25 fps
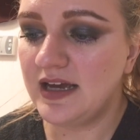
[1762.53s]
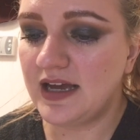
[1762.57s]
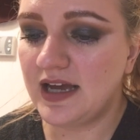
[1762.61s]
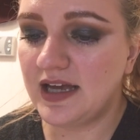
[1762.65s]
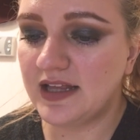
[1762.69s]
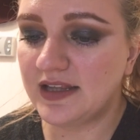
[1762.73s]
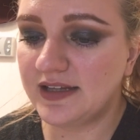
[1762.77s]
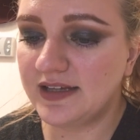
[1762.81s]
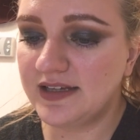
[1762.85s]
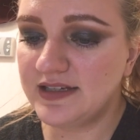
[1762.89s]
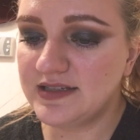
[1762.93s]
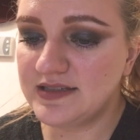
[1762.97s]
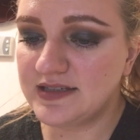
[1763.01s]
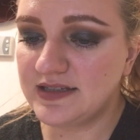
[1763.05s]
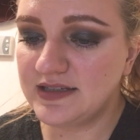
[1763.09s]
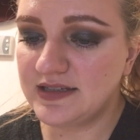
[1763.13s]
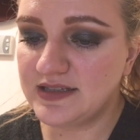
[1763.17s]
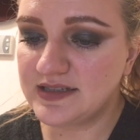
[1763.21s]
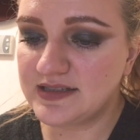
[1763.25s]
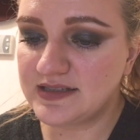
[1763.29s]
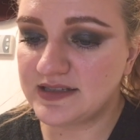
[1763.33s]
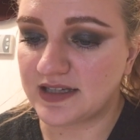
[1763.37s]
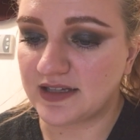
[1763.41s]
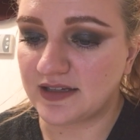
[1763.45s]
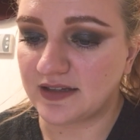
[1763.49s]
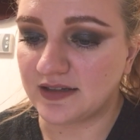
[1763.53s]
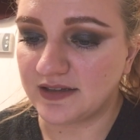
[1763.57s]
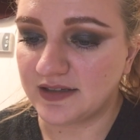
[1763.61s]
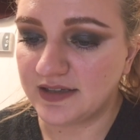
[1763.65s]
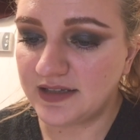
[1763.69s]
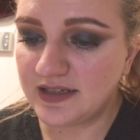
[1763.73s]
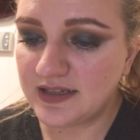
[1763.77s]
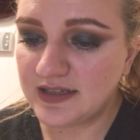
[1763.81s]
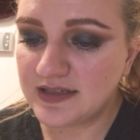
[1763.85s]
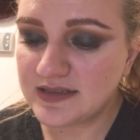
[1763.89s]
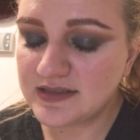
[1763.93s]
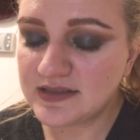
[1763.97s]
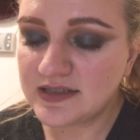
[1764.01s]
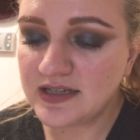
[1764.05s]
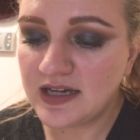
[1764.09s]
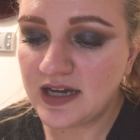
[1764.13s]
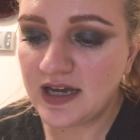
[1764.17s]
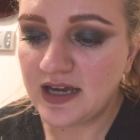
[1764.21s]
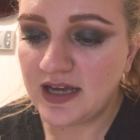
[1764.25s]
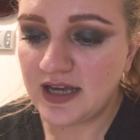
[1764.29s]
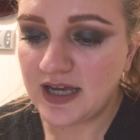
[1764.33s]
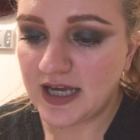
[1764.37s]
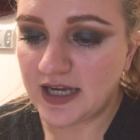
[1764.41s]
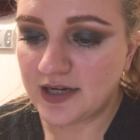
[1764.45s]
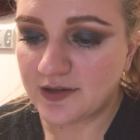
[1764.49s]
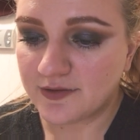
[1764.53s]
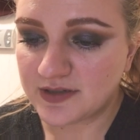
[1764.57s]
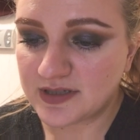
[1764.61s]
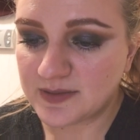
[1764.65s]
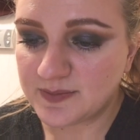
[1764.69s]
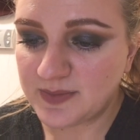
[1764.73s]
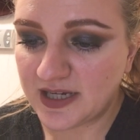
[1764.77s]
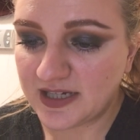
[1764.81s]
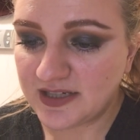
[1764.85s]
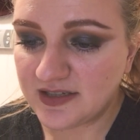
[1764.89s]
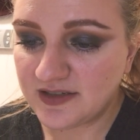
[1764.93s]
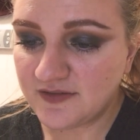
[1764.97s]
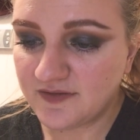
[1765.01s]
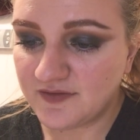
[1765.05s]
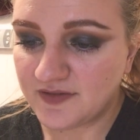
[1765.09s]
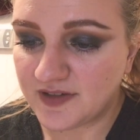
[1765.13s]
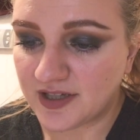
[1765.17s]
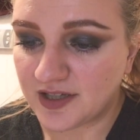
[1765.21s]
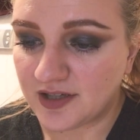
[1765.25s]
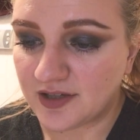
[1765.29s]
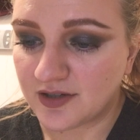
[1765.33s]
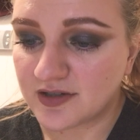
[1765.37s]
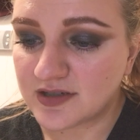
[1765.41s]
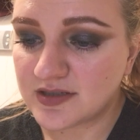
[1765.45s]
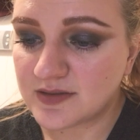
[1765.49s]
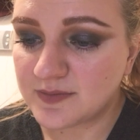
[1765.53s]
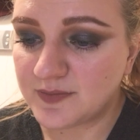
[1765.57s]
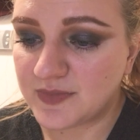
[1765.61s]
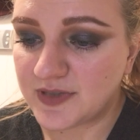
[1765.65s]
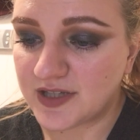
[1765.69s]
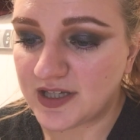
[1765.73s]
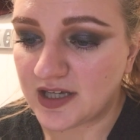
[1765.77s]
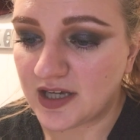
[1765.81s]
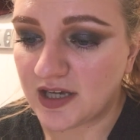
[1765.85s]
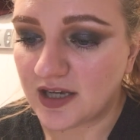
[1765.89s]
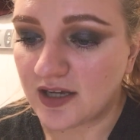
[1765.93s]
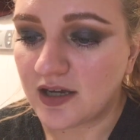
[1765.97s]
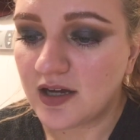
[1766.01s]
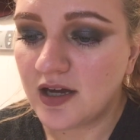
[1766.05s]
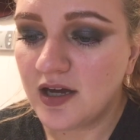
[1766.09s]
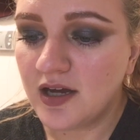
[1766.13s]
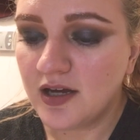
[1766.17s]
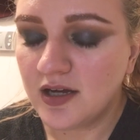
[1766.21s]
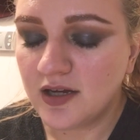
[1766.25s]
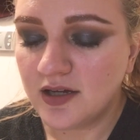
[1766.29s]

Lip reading: at least in the Sinhalese, and respective figures being